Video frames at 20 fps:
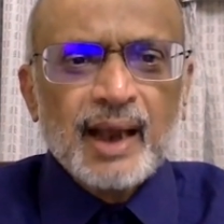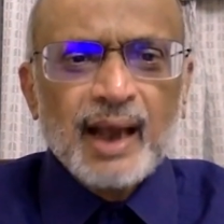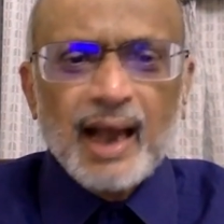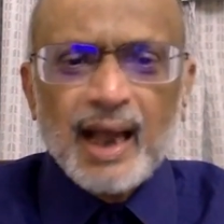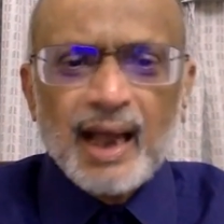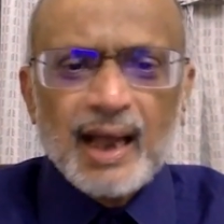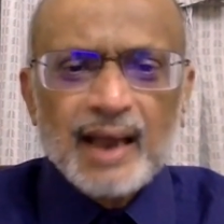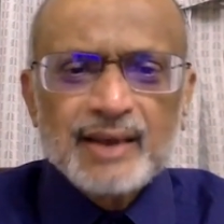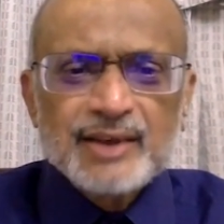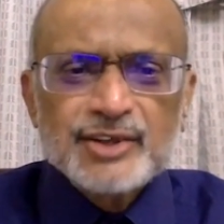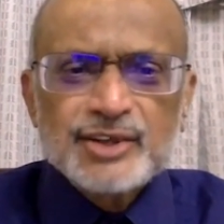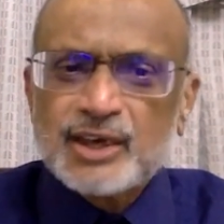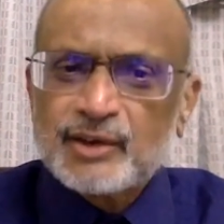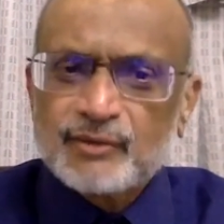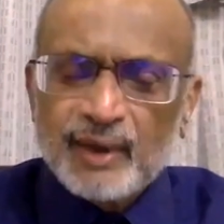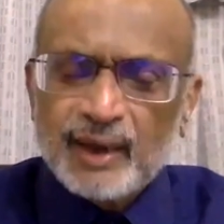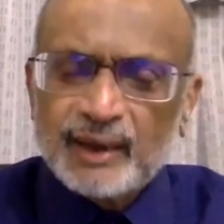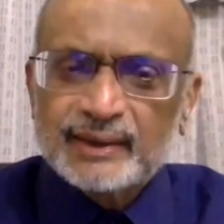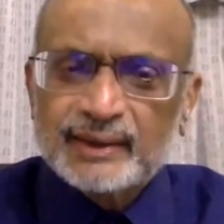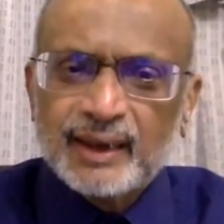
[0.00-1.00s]
And she
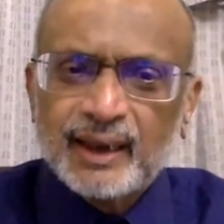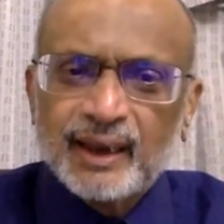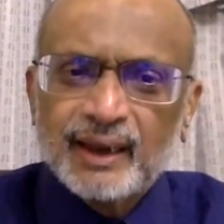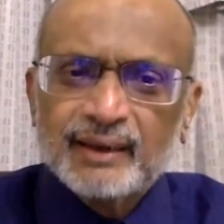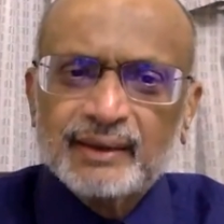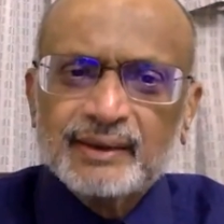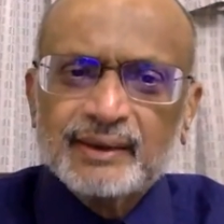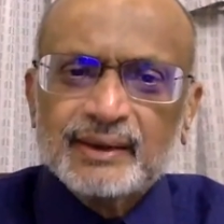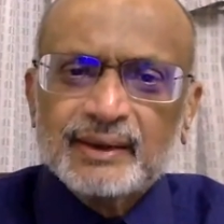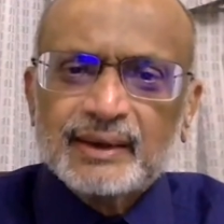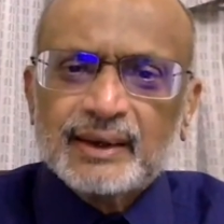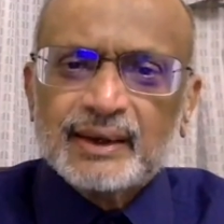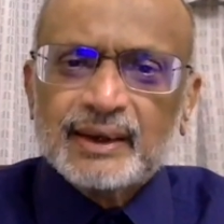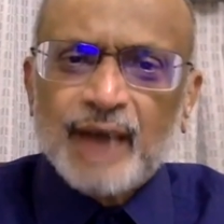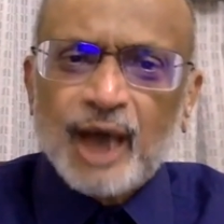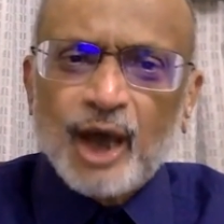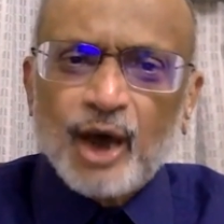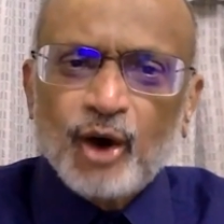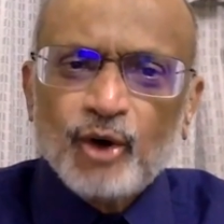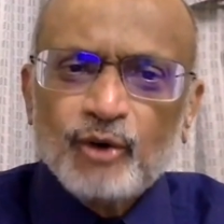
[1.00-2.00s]
went there.
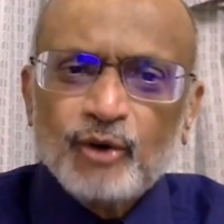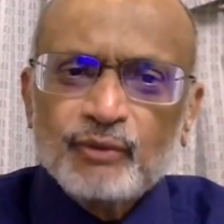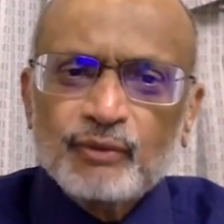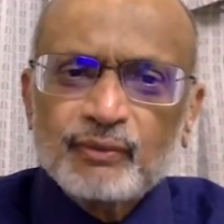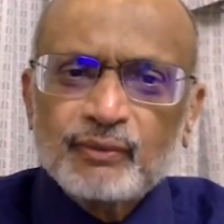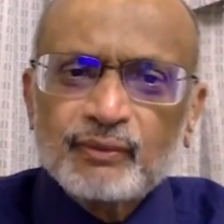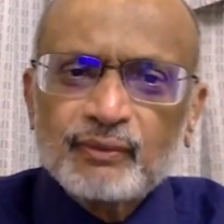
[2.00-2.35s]
Now,